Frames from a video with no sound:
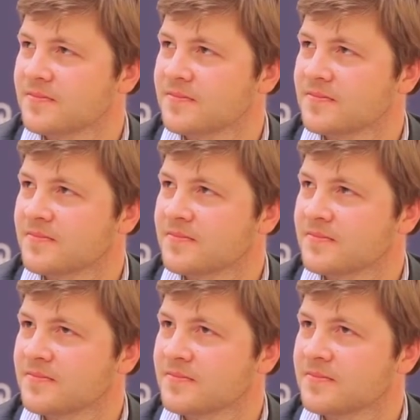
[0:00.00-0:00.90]

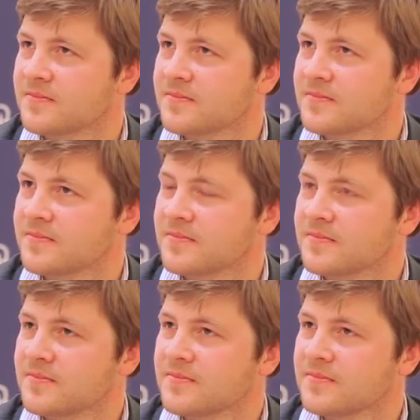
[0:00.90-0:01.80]

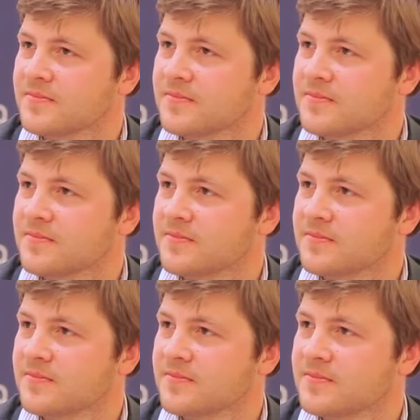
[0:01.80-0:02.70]

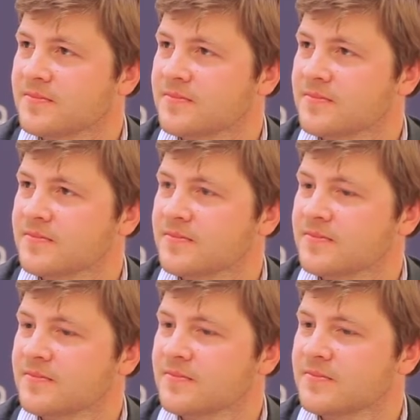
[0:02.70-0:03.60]

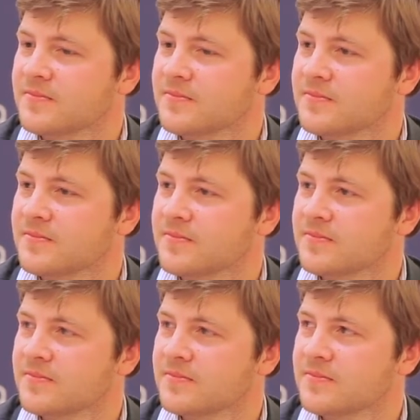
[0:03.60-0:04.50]

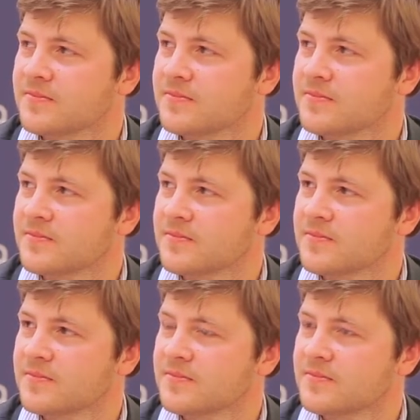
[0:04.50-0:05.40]

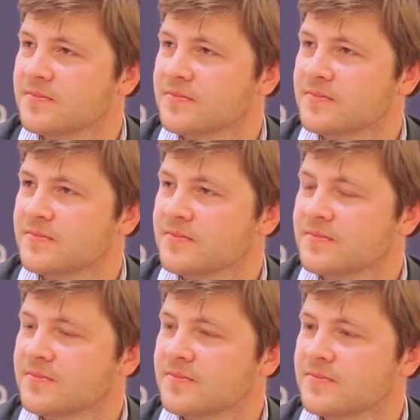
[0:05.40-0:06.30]

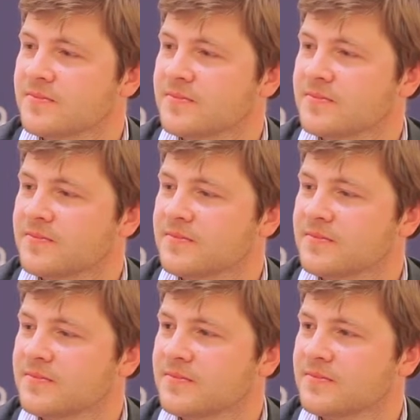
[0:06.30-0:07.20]

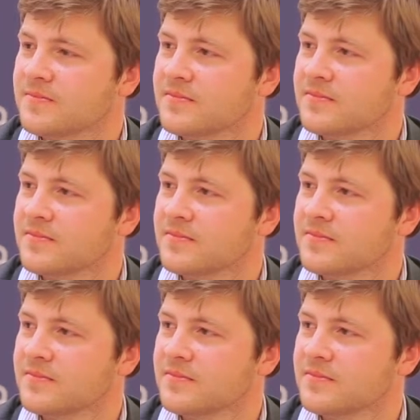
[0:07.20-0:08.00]
(not speaking)